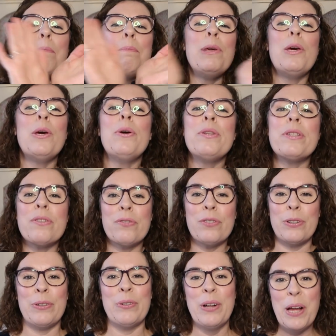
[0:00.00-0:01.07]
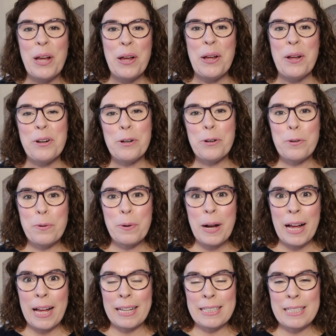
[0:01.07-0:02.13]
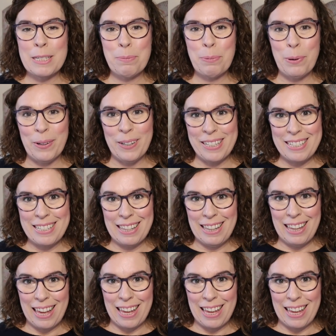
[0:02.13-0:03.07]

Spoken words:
beautiful grand prize at the